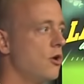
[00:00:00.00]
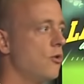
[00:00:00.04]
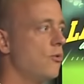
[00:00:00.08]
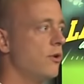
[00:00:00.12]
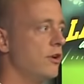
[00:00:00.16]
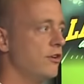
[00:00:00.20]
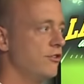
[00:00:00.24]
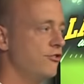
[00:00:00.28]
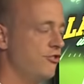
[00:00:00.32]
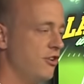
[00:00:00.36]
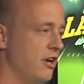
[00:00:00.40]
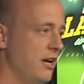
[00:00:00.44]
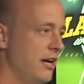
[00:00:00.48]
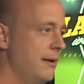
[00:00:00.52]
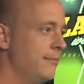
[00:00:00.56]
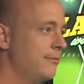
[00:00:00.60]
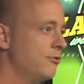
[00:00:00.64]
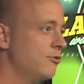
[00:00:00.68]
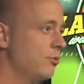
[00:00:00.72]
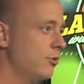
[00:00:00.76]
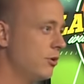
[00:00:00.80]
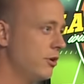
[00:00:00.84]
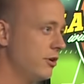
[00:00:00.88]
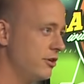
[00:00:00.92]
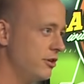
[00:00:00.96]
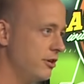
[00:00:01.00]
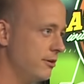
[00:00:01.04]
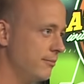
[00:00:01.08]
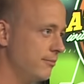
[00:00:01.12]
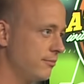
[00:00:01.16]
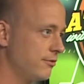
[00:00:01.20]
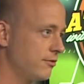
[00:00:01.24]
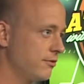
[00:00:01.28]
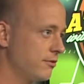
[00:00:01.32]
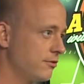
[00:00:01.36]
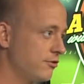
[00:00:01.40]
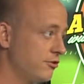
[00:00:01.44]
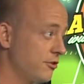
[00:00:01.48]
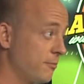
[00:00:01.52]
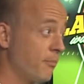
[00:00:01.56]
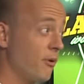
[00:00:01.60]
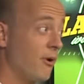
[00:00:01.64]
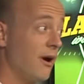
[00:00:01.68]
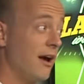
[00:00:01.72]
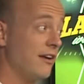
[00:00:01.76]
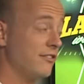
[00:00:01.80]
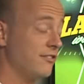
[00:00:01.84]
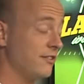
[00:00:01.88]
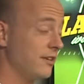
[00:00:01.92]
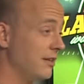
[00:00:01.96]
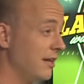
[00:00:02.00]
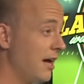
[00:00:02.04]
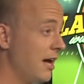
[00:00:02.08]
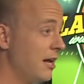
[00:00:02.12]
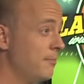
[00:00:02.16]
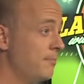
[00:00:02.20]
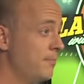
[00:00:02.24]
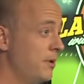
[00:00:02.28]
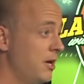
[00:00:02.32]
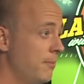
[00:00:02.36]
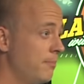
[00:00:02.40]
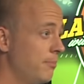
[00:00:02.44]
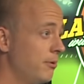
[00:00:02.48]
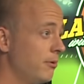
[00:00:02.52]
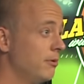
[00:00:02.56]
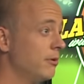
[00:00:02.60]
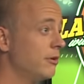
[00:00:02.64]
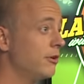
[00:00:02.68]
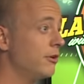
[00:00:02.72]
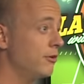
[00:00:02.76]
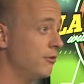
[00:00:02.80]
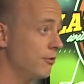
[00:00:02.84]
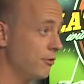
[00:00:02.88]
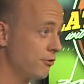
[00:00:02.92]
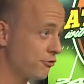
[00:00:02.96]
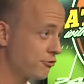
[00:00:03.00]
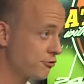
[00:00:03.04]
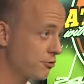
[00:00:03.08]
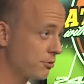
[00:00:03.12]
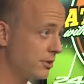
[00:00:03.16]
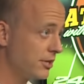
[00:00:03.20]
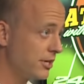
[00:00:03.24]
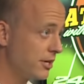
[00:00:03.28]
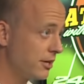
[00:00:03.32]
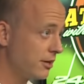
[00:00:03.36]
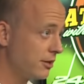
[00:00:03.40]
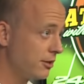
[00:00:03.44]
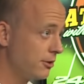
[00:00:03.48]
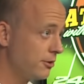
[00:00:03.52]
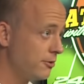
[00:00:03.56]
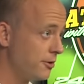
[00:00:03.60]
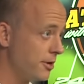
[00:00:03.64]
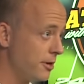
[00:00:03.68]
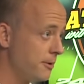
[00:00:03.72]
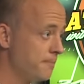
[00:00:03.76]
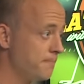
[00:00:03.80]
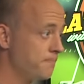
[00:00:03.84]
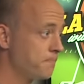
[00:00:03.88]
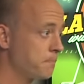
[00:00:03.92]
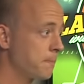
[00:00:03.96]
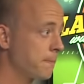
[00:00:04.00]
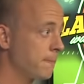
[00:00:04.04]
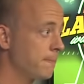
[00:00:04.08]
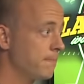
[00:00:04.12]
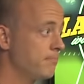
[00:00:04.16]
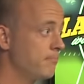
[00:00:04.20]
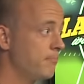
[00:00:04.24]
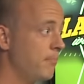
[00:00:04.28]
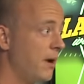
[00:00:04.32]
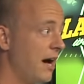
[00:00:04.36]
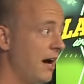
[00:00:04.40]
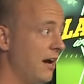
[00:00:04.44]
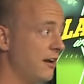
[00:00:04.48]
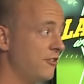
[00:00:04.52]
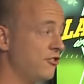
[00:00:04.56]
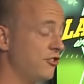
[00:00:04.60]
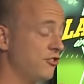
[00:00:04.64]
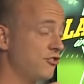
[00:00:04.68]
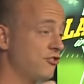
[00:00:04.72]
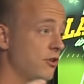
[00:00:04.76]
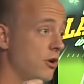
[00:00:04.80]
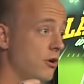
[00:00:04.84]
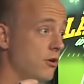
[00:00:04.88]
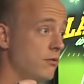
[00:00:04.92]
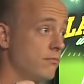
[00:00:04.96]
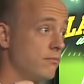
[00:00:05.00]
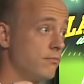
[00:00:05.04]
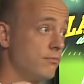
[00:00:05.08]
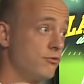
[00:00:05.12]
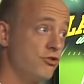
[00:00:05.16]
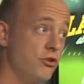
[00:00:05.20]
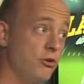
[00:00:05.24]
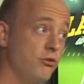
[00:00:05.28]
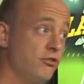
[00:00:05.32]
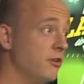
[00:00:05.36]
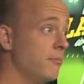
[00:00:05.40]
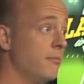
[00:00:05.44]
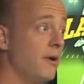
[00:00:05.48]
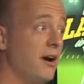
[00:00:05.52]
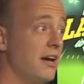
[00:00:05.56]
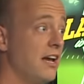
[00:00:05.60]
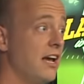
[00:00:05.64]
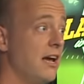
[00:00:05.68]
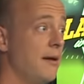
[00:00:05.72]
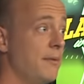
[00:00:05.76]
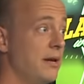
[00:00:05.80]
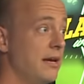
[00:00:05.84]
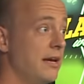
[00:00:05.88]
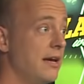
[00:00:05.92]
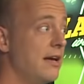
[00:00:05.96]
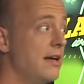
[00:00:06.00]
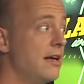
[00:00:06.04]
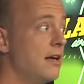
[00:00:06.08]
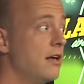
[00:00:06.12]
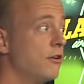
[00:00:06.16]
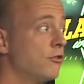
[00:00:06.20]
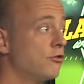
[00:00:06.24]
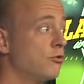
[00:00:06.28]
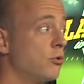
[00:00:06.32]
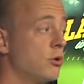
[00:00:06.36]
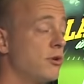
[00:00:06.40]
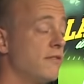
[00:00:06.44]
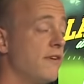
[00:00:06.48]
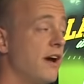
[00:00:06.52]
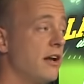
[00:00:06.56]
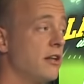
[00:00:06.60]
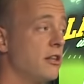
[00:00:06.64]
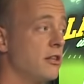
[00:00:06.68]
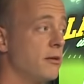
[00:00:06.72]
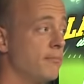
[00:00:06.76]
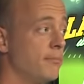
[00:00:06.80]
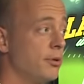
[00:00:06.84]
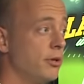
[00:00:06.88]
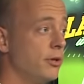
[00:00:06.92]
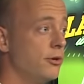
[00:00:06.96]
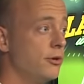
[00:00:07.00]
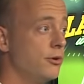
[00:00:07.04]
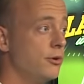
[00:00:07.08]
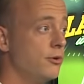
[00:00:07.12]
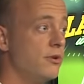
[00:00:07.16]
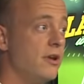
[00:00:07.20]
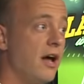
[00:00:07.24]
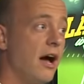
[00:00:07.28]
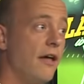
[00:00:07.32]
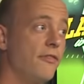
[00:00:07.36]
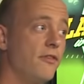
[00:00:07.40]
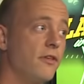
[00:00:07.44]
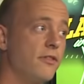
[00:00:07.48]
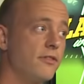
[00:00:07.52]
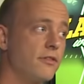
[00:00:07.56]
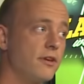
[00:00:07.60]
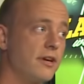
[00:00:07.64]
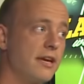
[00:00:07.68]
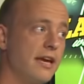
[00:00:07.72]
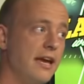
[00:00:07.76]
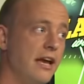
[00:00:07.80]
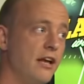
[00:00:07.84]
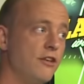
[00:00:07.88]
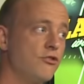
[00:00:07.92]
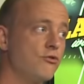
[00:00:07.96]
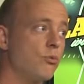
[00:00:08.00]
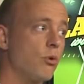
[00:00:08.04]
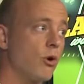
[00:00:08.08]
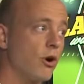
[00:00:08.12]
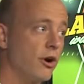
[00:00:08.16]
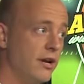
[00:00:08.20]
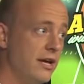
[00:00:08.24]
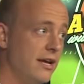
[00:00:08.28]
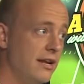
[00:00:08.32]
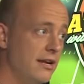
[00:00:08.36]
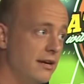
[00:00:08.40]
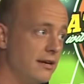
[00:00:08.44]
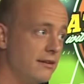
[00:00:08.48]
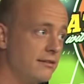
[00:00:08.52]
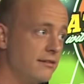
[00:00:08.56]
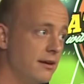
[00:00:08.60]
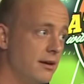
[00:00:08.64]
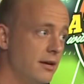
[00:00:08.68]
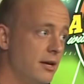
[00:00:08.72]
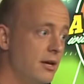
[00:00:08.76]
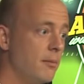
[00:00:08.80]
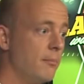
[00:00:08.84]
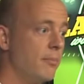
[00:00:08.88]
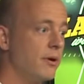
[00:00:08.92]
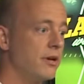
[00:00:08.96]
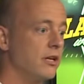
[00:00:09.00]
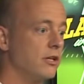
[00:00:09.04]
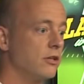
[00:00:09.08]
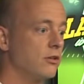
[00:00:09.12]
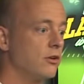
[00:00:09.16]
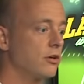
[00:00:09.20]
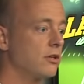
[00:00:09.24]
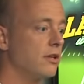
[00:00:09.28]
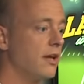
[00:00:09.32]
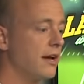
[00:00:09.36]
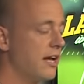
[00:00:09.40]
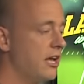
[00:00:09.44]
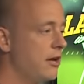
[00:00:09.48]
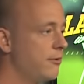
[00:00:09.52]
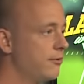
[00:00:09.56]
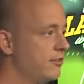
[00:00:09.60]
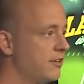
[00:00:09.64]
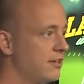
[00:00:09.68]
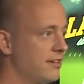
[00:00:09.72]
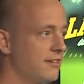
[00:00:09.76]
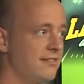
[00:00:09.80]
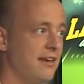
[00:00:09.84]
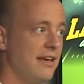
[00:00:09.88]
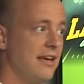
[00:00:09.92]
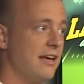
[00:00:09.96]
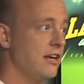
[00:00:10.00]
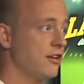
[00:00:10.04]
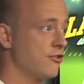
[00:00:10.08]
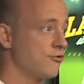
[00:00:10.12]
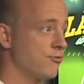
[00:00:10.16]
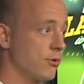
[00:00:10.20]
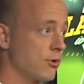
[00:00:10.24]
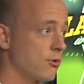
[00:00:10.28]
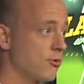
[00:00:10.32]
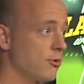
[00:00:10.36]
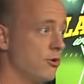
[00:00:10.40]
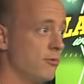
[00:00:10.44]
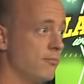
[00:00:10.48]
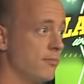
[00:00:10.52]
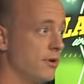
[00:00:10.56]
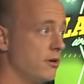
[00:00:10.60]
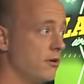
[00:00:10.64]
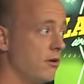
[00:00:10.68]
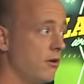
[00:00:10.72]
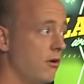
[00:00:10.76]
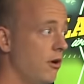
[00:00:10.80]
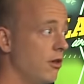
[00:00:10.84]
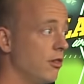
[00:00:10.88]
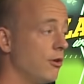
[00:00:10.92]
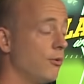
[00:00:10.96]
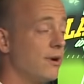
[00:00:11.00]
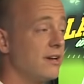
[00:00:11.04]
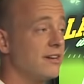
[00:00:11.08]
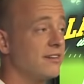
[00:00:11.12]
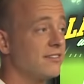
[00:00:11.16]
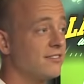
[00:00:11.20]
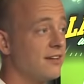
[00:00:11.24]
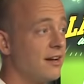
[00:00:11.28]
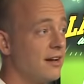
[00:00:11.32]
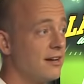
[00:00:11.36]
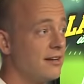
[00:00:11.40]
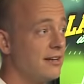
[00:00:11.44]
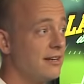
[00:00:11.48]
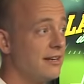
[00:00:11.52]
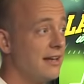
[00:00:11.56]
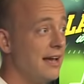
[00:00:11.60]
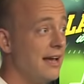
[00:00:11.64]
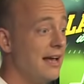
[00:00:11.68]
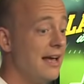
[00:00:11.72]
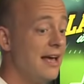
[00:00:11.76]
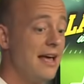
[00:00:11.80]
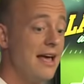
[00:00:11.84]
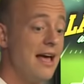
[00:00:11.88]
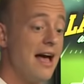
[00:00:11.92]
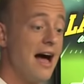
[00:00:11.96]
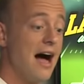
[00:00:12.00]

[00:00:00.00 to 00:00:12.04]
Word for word: when James Williams surprised a lot of people, yours truly included, by just choosing Miami sort of out of the blue. Not that the Canes weren't in it, but it looked like he was going to take his recruitment all the way to signing day.